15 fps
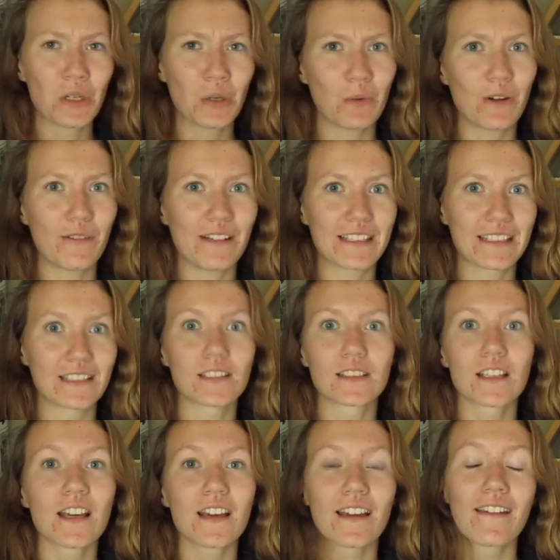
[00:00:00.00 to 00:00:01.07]
what was
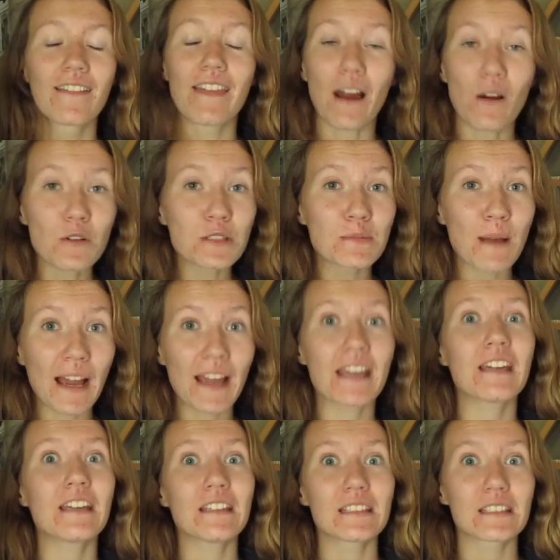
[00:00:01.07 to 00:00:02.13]
this? That was
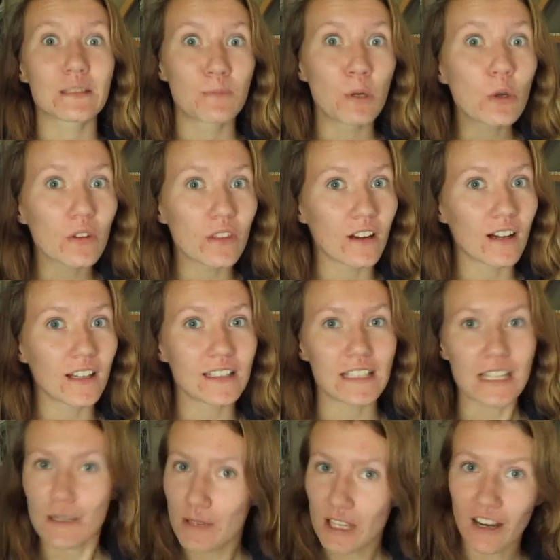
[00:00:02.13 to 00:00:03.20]
my Spook-a-thon
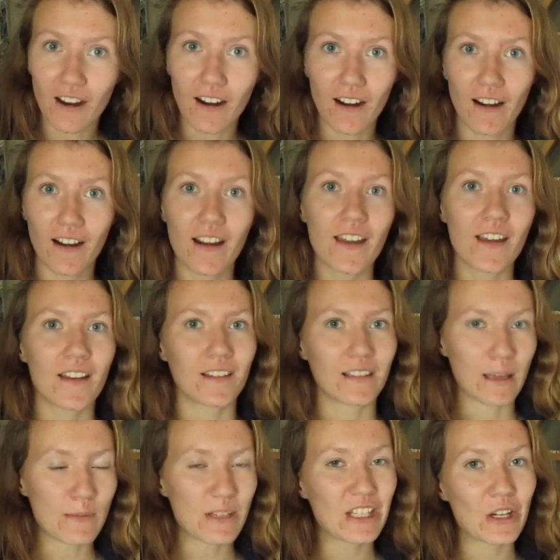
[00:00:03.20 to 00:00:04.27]
TBR.
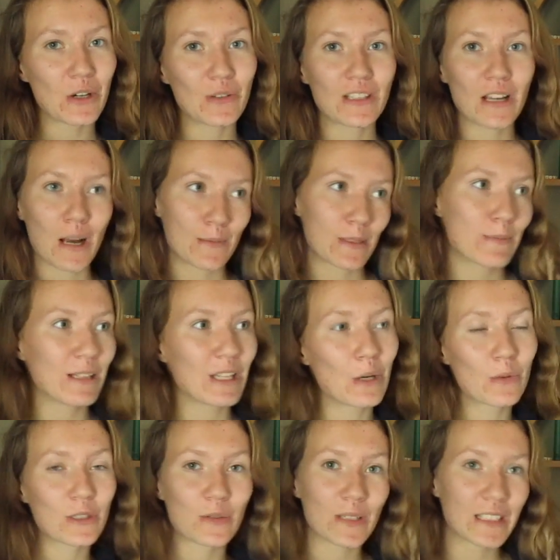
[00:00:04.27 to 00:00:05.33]
Let me know in the comments below
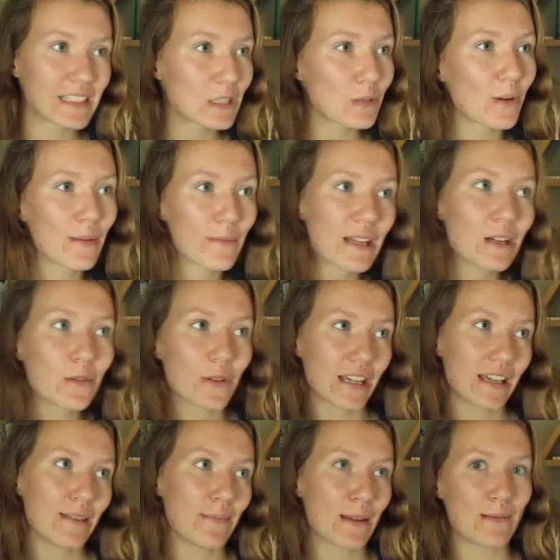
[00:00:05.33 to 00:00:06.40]
which ones you want me to
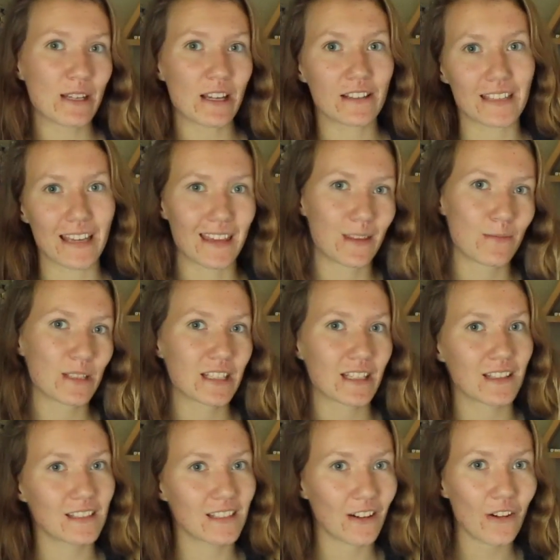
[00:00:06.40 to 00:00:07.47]
read. Maybe I'll take them into
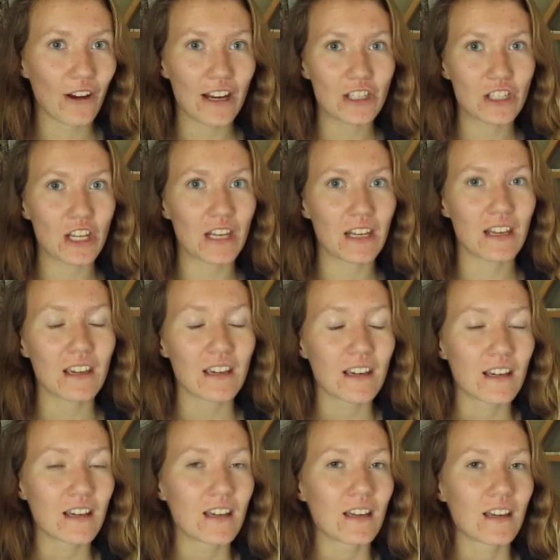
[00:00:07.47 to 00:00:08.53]
consideration
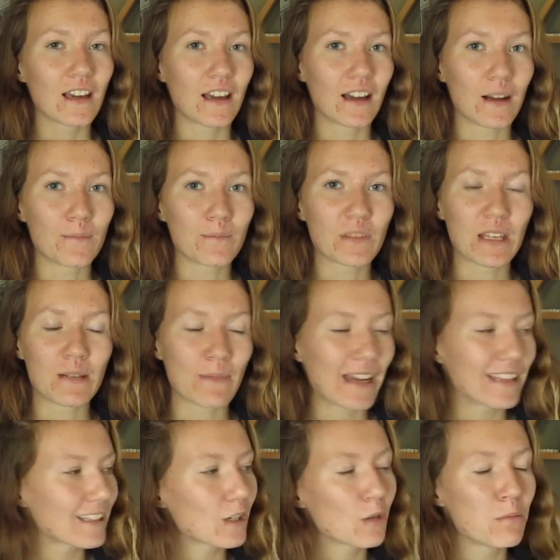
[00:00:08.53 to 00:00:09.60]
in
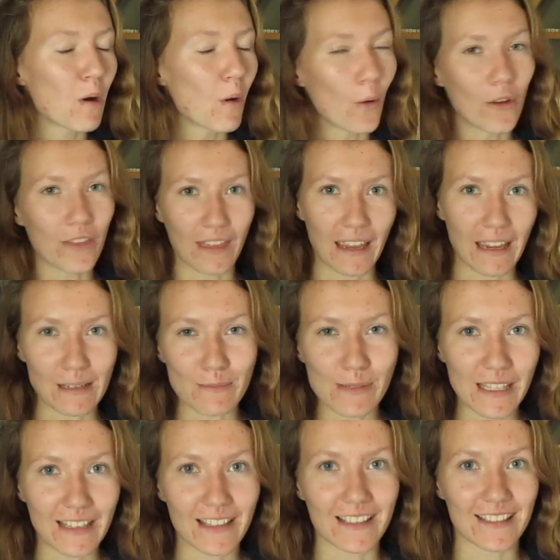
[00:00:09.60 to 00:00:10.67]
my little poll thing
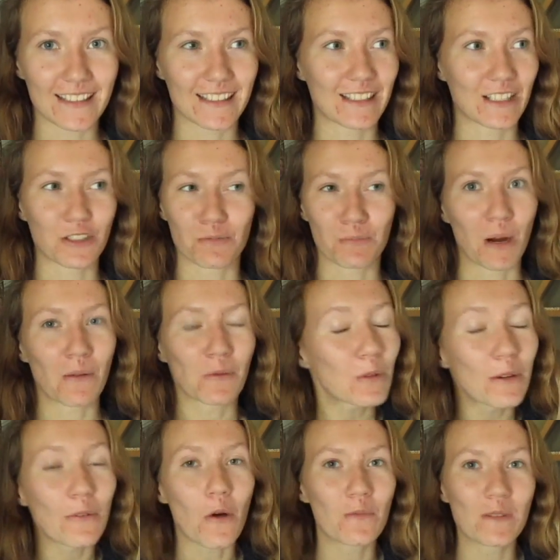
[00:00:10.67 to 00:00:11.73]
because there
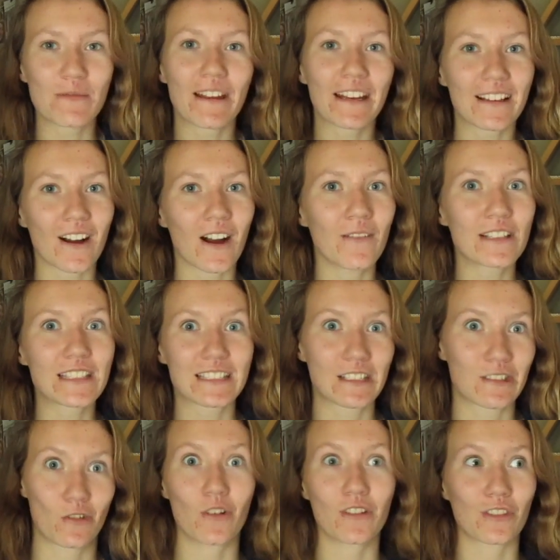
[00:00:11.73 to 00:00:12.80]
probably won't be many comments to
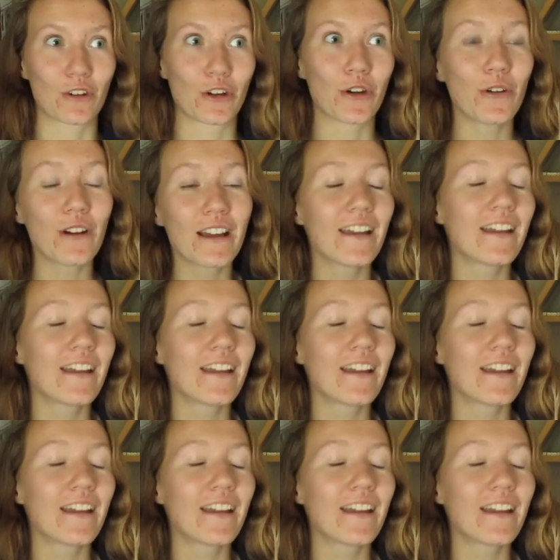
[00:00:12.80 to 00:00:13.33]
sort through.